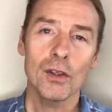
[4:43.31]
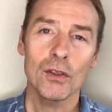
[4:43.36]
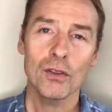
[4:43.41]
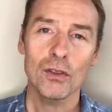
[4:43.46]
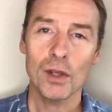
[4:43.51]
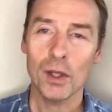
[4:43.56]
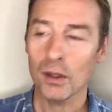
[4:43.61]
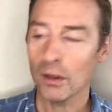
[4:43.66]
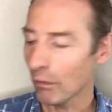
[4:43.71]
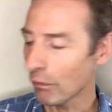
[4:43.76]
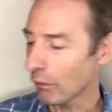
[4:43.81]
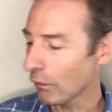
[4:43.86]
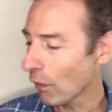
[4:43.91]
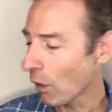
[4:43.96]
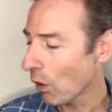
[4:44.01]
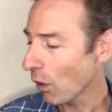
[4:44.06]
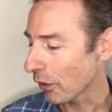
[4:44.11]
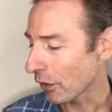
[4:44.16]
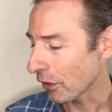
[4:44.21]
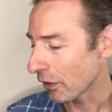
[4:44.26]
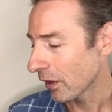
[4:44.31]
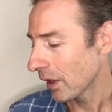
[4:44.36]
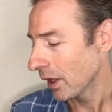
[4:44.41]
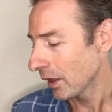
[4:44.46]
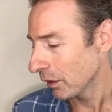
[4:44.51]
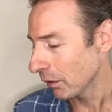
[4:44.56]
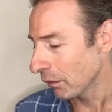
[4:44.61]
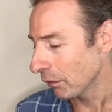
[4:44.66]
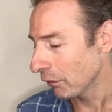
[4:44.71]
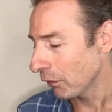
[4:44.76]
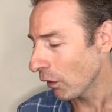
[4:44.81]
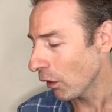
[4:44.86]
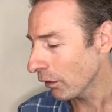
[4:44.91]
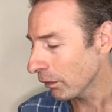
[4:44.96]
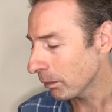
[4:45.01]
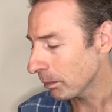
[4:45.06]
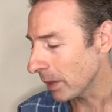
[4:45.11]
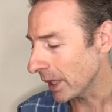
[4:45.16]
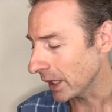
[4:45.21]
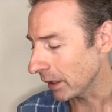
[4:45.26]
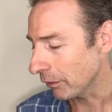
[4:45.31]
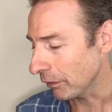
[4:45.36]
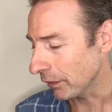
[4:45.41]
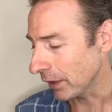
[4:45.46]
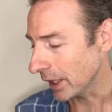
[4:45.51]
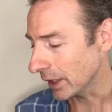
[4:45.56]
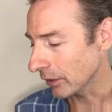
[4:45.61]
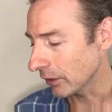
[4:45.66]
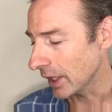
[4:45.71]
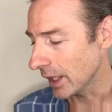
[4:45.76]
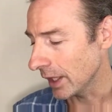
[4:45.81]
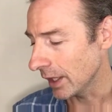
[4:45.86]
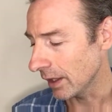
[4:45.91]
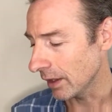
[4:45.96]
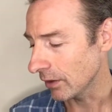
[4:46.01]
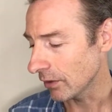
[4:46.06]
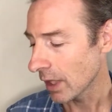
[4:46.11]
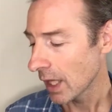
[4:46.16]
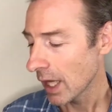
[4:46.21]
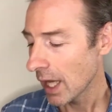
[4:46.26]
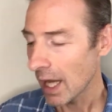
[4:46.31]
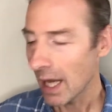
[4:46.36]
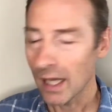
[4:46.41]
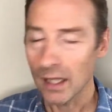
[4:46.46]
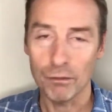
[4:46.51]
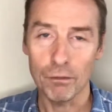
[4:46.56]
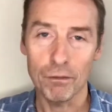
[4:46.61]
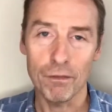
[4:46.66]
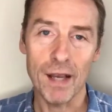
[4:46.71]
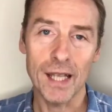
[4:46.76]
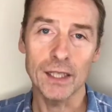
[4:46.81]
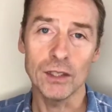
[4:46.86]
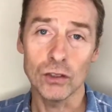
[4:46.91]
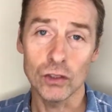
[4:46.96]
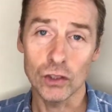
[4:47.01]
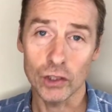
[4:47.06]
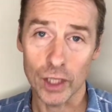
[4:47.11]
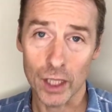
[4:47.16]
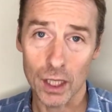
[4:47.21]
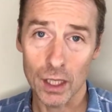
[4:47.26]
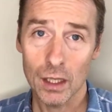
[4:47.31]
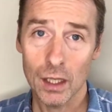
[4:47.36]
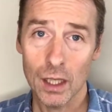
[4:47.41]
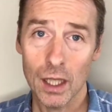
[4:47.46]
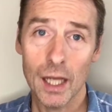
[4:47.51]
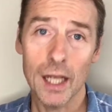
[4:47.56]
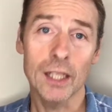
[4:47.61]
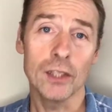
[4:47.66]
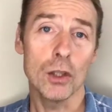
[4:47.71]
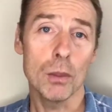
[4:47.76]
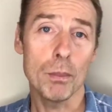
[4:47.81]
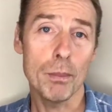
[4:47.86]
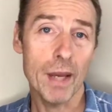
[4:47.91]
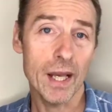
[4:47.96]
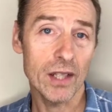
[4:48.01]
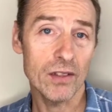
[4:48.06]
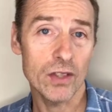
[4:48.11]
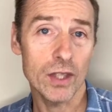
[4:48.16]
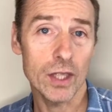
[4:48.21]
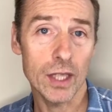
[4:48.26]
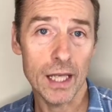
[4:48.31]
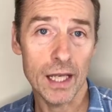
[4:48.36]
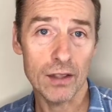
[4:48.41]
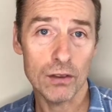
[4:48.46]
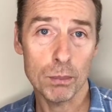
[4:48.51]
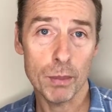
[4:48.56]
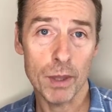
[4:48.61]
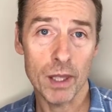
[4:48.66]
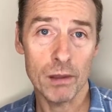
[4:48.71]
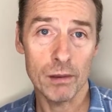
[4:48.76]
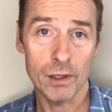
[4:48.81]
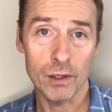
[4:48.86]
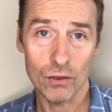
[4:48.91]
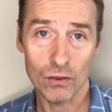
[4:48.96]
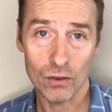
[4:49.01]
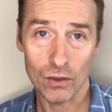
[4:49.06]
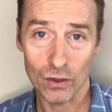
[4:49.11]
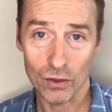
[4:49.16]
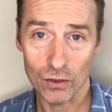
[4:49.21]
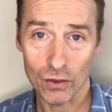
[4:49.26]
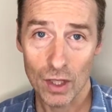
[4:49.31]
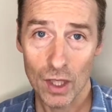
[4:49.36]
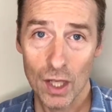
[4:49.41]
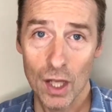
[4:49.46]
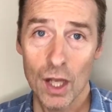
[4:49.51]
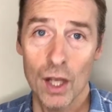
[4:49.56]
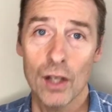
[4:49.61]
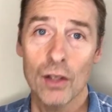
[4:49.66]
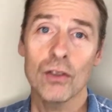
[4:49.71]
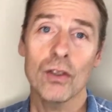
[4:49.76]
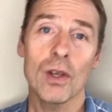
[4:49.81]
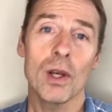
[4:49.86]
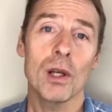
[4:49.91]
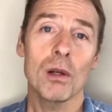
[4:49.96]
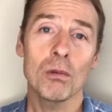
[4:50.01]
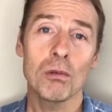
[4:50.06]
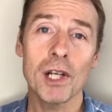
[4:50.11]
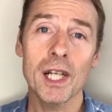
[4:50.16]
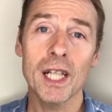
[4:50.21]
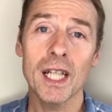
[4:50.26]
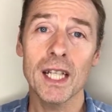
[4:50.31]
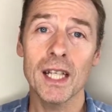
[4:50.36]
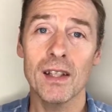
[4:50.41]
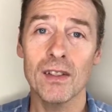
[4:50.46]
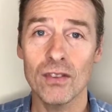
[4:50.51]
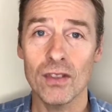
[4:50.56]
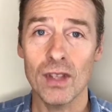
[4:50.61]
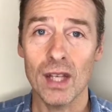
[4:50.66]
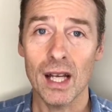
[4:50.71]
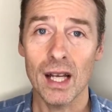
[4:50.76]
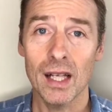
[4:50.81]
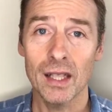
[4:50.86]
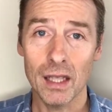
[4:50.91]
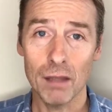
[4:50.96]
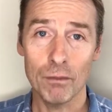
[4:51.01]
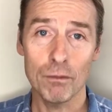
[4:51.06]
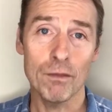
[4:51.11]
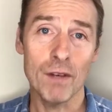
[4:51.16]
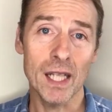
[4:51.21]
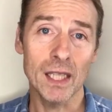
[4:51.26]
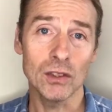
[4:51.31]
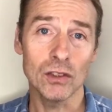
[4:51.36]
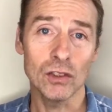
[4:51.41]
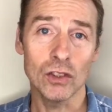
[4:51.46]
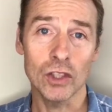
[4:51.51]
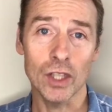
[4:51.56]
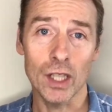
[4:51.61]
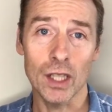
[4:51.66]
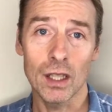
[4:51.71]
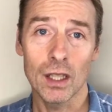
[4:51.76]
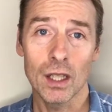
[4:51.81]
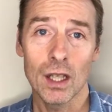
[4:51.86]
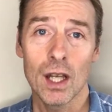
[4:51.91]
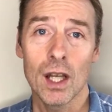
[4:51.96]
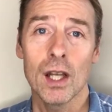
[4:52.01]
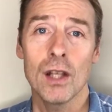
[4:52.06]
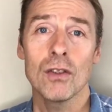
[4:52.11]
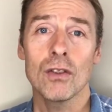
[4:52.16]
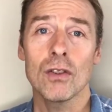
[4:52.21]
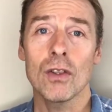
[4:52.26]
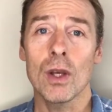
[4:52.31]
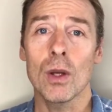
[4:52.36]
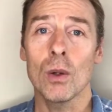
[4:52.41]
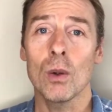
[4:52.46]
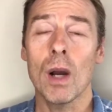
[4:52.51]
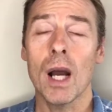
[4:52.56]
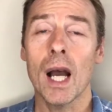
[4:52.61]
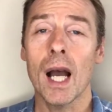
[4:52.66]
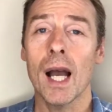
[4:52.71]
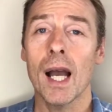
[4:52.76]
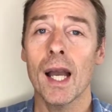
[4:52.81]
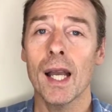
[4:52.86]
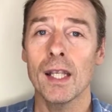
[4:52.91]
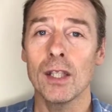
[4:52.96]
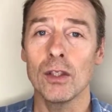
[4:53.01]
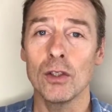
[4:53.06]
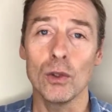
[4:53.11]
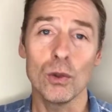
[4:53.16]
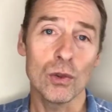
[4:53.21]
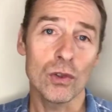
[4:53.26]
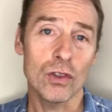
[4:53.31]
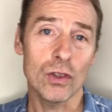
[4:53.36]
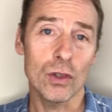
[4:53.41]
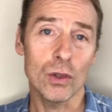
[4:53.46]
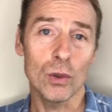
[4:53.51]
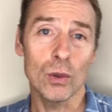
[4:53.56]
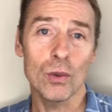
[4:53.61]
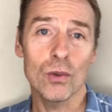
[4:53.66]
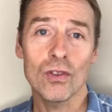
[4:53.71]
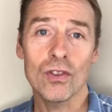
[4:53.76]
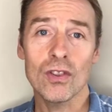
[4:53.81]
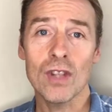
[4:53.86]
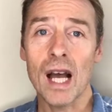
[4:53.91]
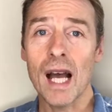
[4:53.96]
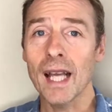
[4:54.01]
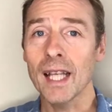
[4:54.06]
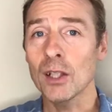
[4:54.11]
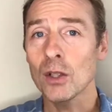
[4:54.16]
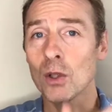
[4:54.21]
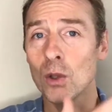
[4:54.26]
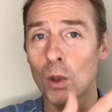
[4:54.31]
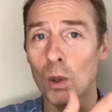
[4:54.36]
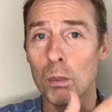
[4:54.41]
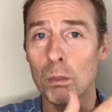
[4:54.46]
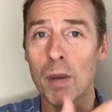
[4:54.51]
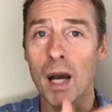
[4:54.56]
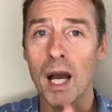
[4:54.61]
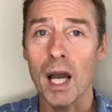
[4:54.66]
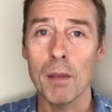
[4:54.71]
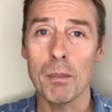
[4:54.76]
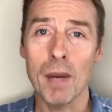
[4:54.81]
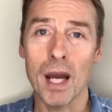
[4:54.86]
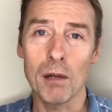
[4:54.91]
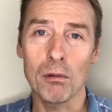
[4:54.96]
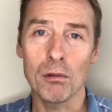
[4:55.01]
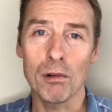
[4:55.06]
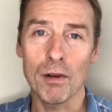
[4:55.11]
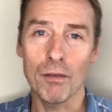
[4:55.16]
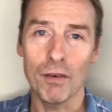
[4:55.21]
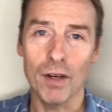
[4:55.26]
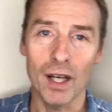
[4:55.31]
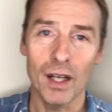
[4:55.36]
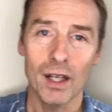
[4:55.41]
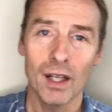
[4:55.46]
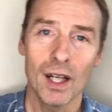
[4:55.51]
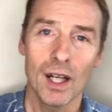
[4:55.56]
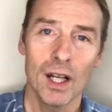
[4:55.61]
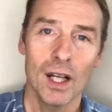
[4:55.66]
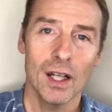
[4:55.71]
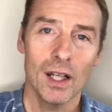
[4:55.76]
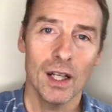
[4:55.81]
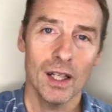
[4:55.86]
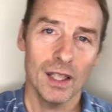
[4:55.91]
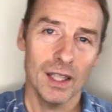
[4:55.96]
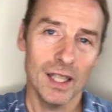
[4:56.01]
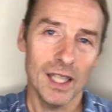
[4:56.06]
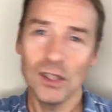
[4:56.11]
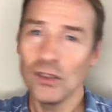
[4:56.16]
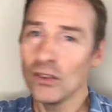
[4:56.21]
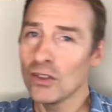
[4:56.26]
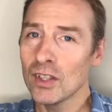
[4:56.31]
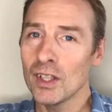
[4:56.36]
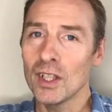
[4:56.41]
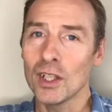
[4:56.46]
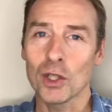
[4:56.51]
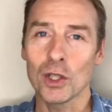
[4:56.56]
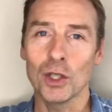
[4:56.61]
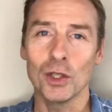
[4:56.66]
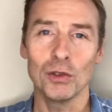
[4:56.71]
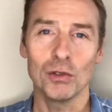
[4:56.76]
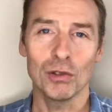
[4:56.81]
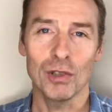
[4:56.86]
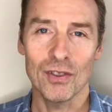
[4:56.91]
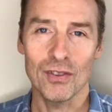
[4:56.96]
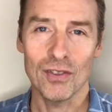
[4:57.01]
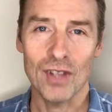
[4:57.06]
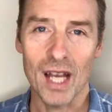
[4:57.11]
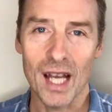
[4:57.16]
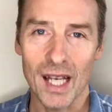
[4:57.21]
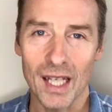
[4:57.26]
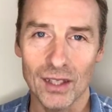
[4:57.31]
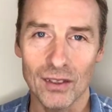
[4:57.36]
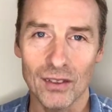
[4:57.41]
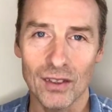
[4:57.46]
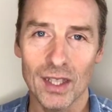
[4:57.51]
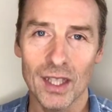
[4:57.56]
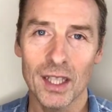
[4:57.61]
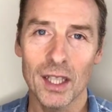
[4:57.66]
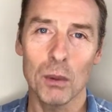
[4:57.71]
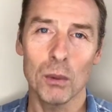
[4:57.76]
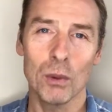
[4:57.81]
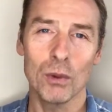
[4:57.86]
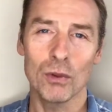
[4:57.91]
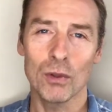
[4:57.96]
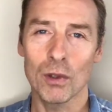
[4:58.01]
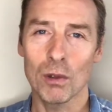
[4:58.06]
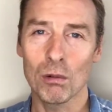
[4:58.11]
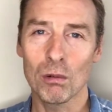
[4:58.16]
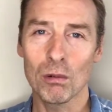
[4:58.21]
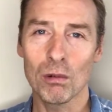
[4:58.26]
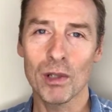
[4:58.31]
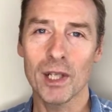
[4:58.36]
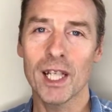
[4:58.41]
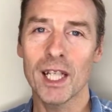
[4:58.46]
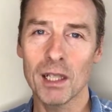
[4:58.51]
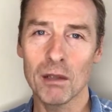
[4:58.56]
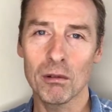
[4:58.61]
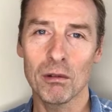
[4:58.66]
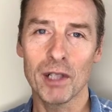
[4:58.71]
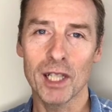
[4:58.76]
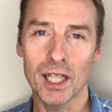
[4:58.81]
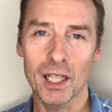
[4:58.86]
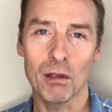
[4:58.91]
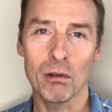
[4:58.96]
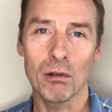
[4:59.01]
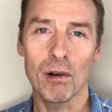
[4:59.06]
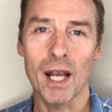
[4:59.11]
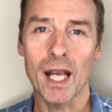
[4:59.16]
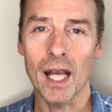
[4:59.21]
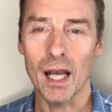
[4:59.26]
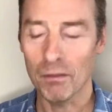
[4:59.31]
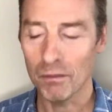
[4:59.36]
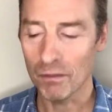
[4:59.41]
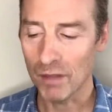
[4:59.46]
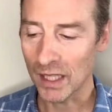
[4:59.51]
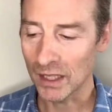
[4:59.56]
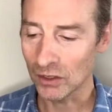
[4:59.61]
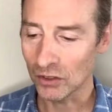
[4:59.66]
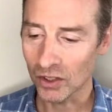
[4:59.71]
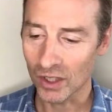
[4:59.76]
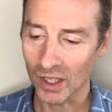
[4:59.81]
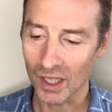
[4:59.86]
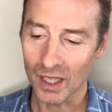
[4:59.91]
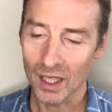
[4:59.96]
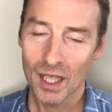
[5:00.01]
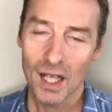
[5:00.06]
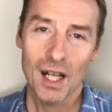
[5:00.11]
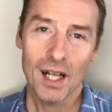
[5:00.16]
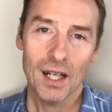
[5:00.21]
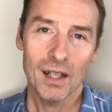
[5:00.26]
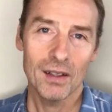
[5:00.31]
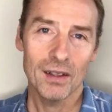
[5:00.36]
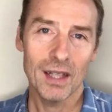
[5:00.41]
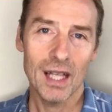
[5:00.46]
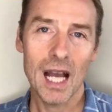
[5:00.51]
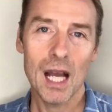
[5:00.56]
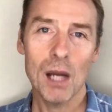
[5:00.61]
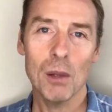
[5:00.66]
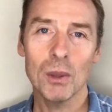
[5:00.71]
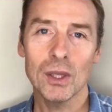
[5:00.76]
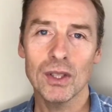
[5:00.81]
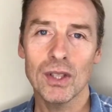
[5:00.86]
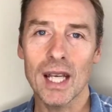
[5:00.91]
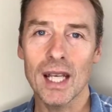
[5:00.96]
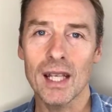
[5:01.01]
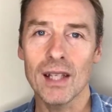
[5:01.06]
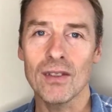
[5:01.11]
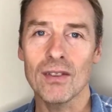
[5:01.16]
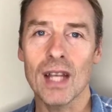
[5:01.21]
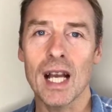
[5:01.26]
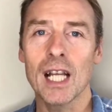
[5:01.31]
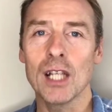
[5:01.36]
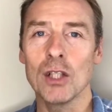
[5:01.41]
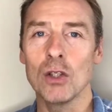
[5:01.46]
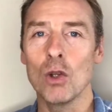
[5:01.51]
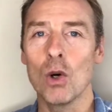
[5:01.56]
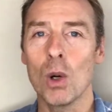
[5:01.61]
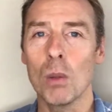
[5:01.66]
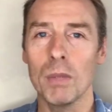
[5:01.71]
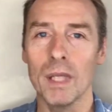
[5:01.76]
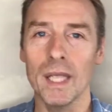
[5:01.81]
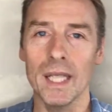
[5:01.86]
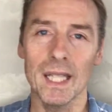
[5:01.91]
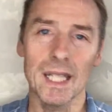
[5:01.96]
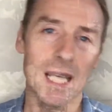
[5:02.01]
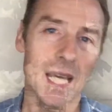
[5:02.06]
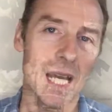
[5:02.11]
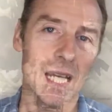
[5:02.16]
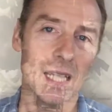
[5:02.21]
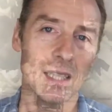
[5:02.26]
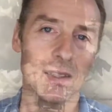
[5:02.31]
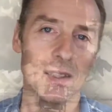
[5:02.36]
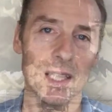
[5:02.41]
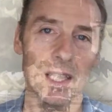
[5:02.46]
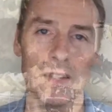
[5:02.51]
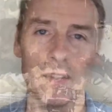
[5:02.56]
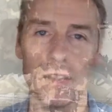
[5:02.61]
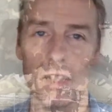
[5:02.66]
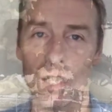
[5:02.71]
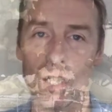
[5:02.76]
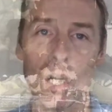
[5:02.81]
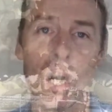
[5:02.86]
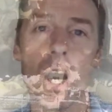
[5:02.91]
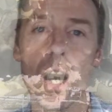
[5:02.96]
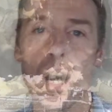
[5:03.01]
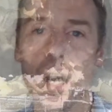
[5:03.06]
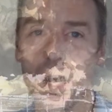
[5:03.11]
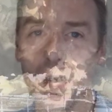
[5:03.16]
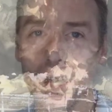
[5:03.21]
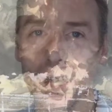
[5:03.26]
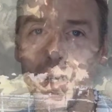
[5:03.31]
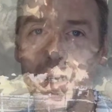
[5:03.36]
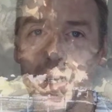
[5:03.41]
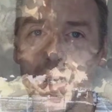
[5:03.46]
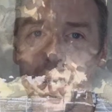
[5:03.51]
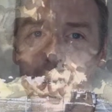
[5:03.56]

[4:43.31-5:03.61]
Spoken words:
So the fourth benefit is adventure and amazing experiences. So it really is an adventure. So I used to cycle by my river into the countryside, and it was a really great adventure. Nowadays I normally get in the car